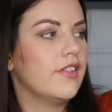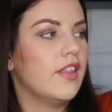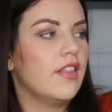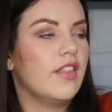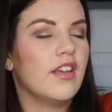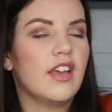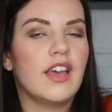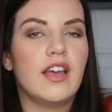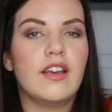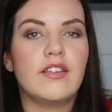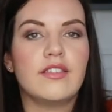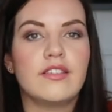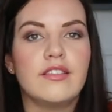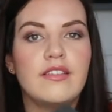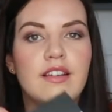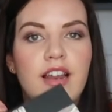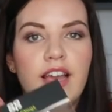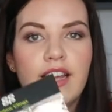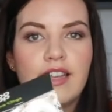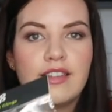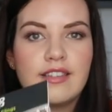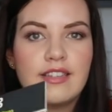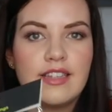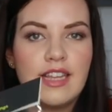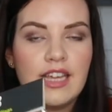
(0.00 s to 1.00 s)
so the girls will
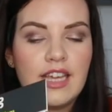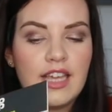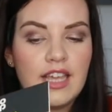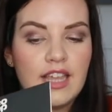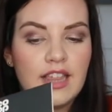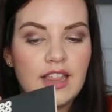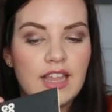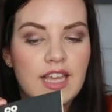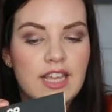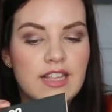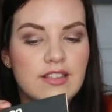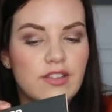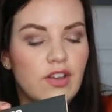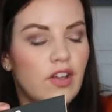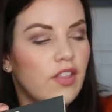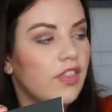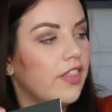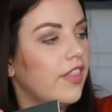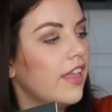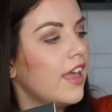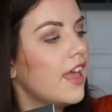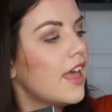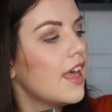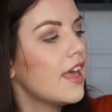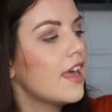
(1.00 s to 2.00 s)
like sticking these
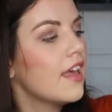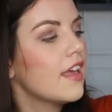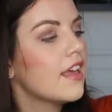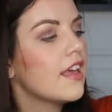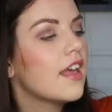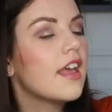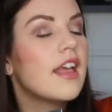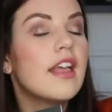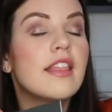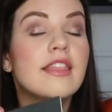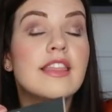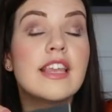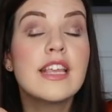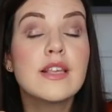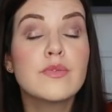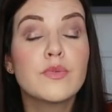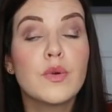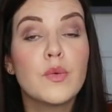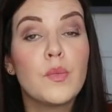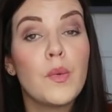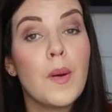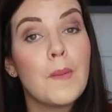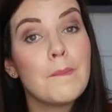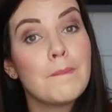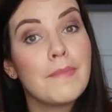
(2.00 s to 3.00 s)
on there. These
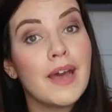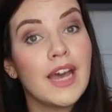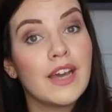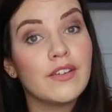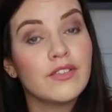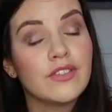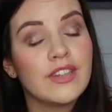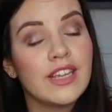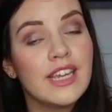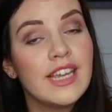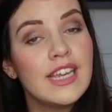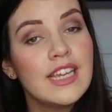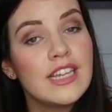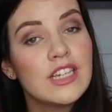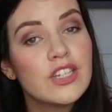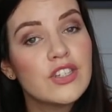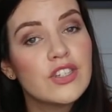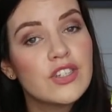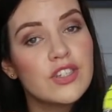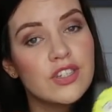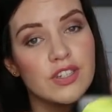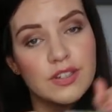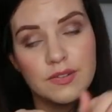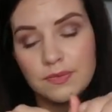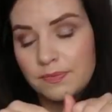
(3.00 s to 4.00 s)
were £1
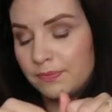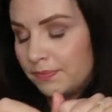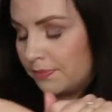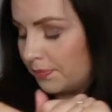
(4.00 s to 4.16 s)
each.